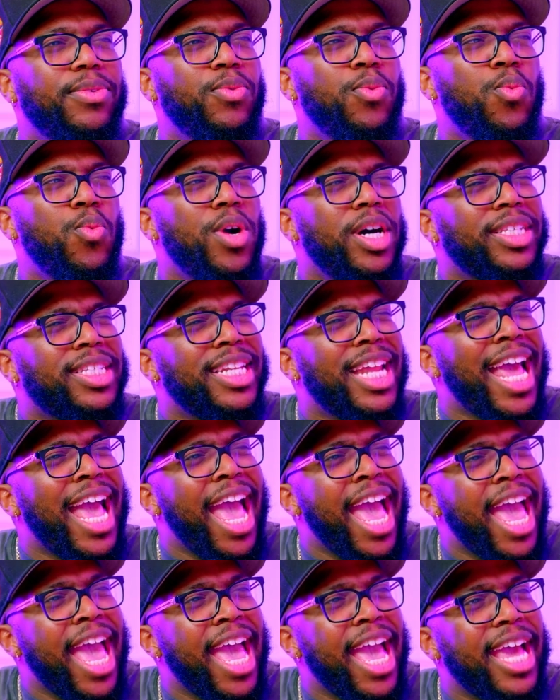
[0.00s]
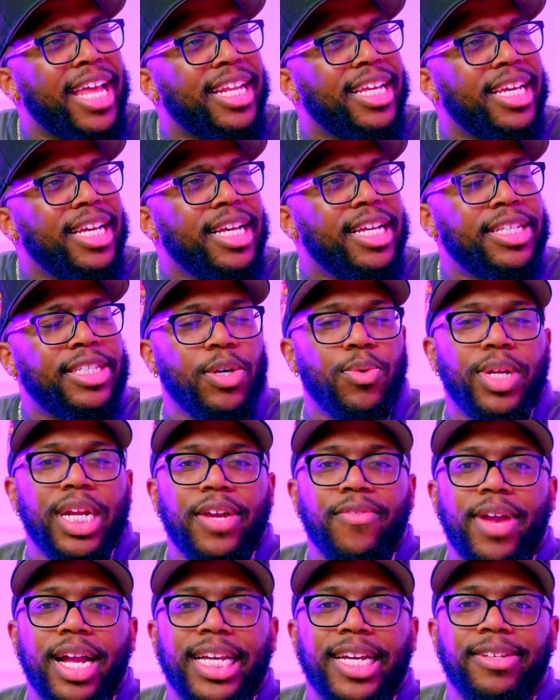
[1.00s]
wasn't an ad. So
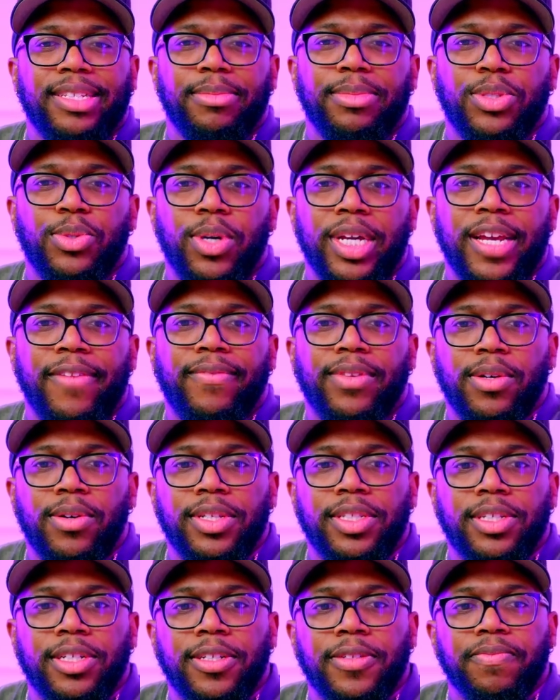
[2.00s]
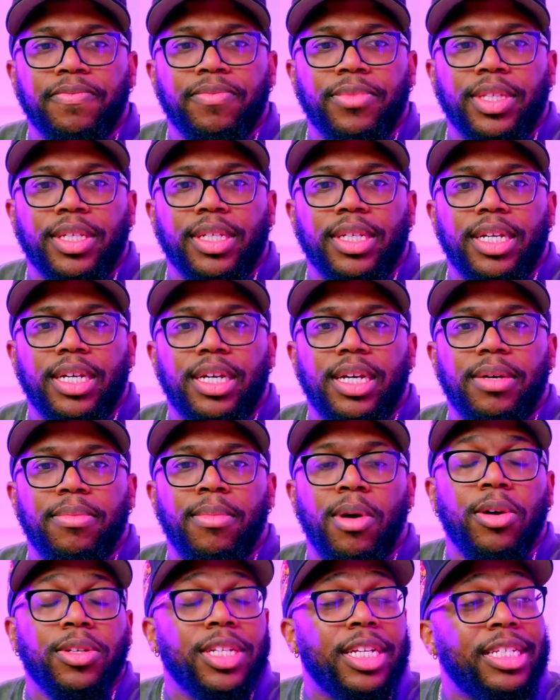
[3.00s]
whenever I give something to an influencer,
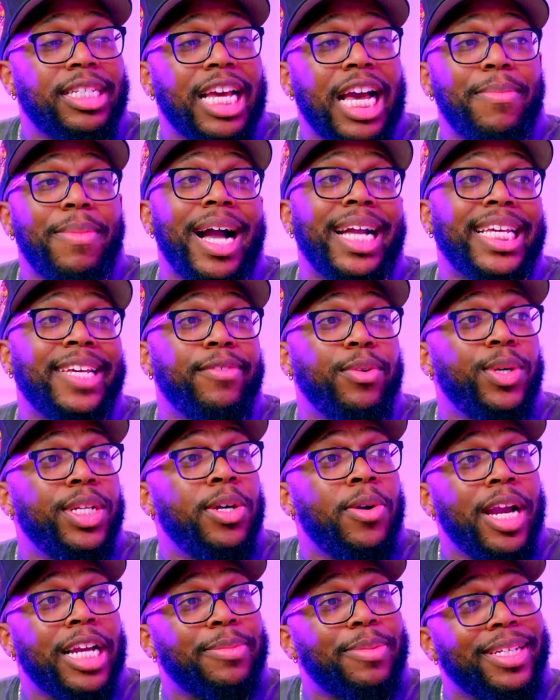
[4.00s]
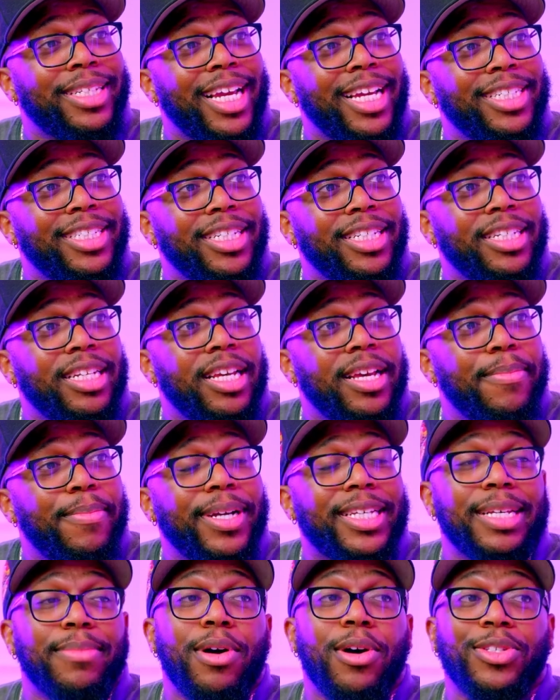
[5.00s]
most of the time I give it with no expectation
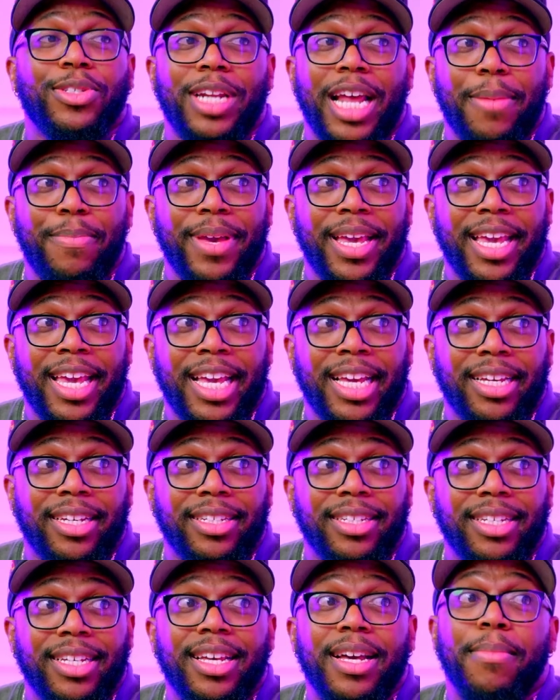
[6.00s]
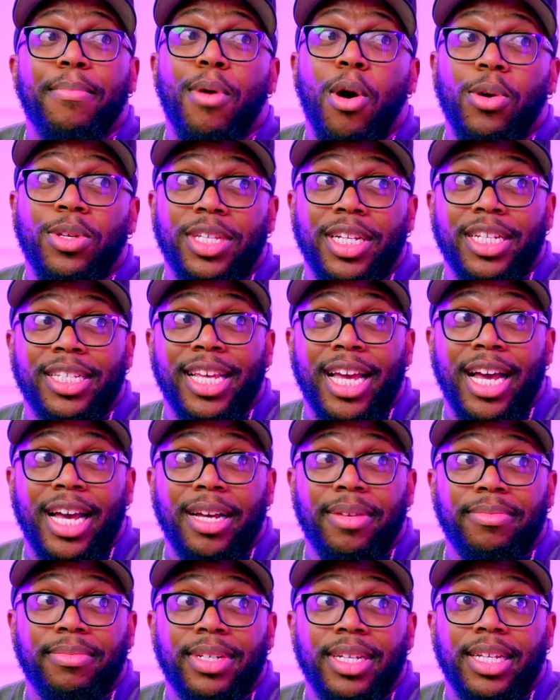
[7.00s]
because I'm also not paying most of the
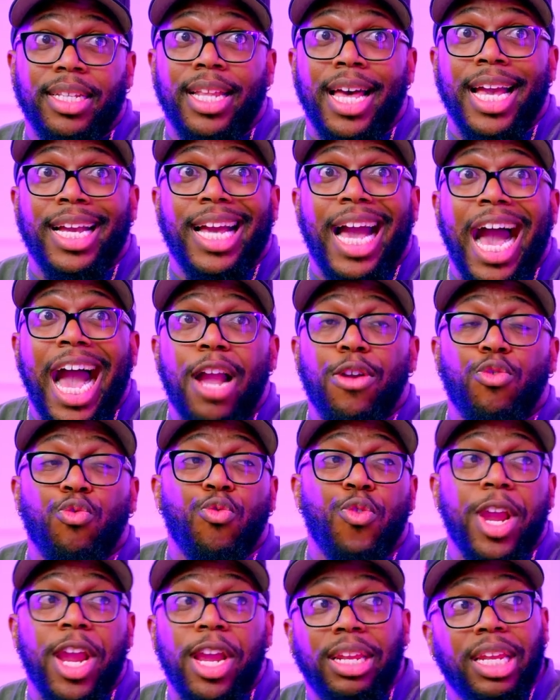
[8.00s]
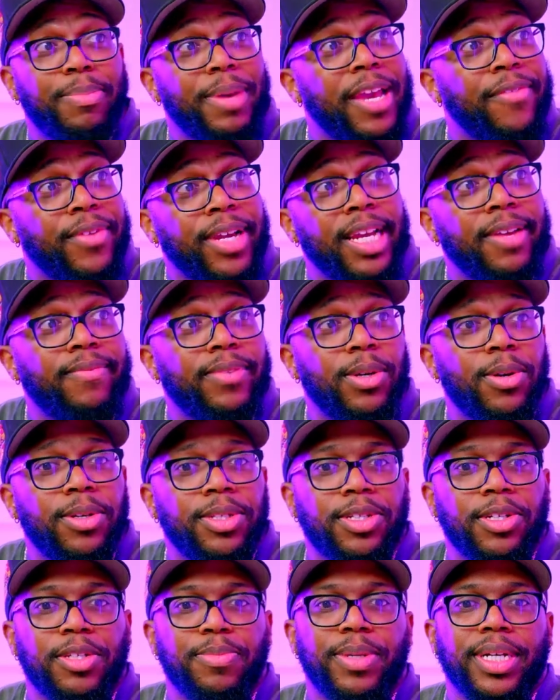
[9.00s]
time. Like, I rarely pay for
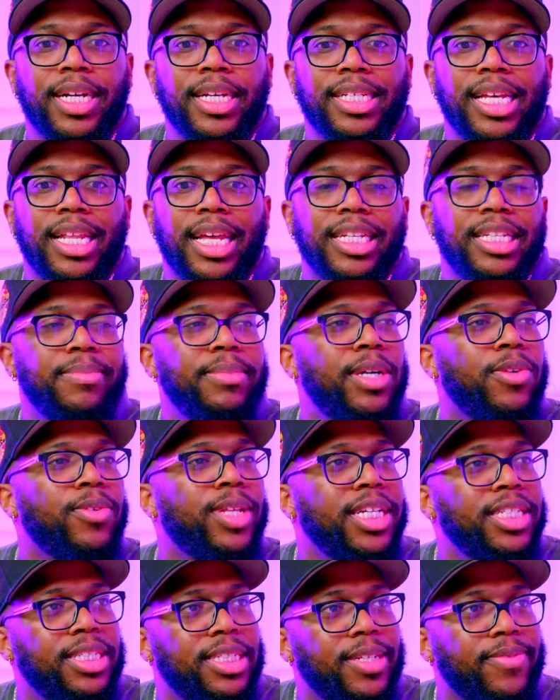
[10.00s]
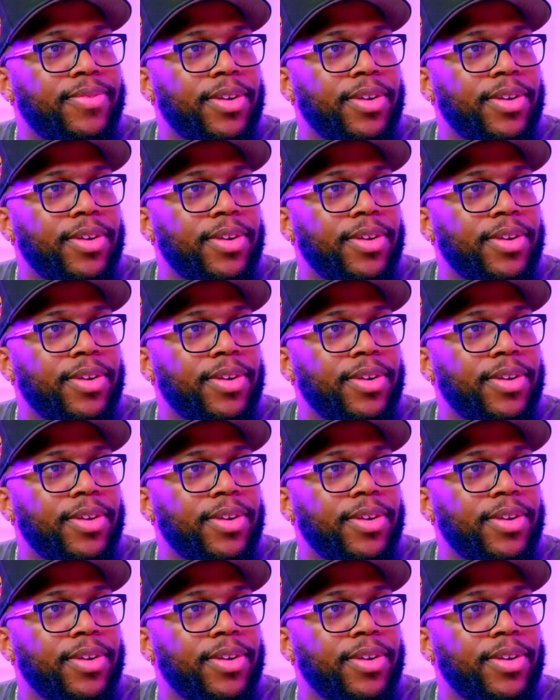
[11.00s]
influencers because I like to build a relationship